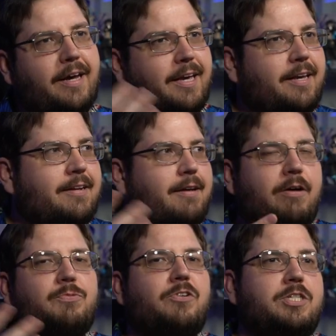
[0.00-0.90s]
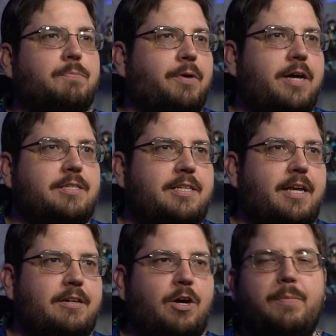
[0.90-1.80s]
again, I was really surprised to see
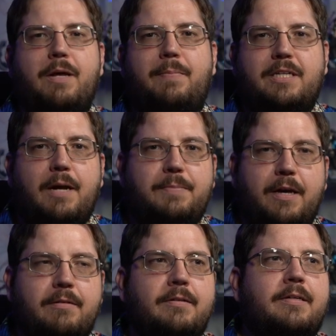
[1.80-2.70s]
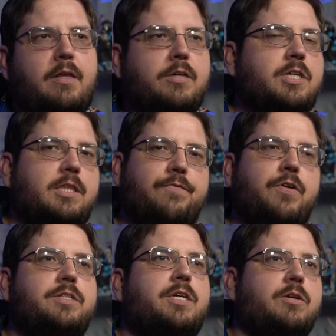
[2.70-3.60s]
that nobody had picked it up yet. They also got the
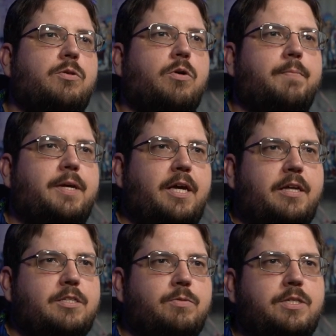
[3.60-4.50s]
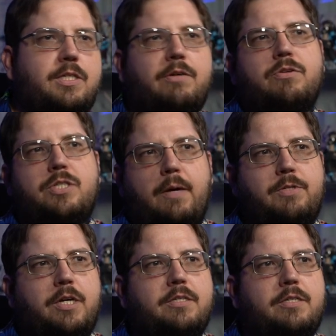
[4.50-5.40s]
Frontier Lord Begins with zero
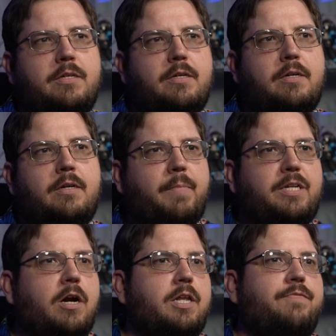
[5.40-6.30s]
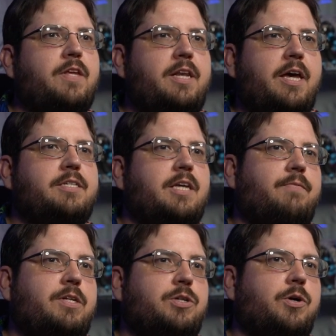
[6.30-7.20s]
subjects. My daughter left the nest and
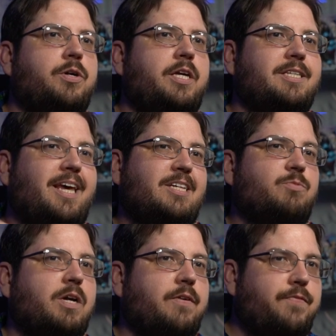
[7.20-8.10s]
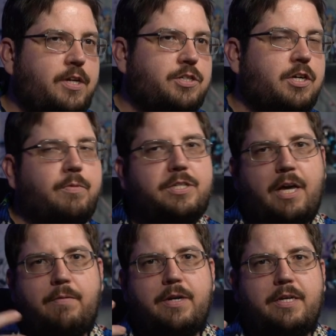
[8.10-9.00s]
returned as an S-rank adventure, which
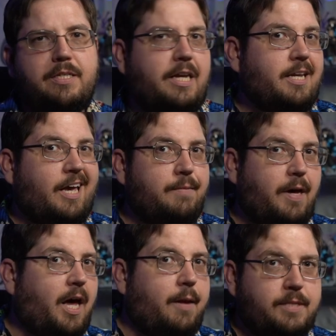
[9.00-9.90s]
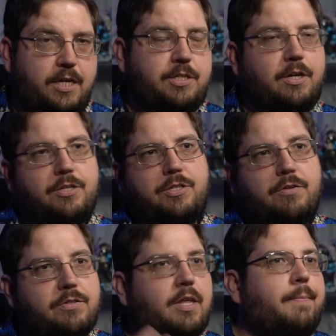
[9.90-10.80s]
that one is getting an anime adaptation here
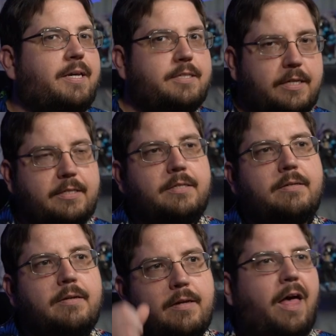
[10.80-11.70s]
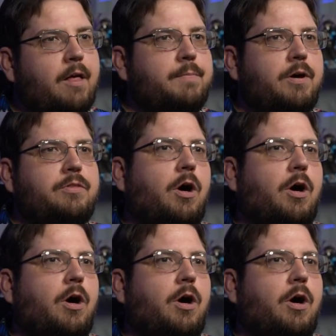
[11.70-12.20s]
soon, so that makes sense. Hell mode, the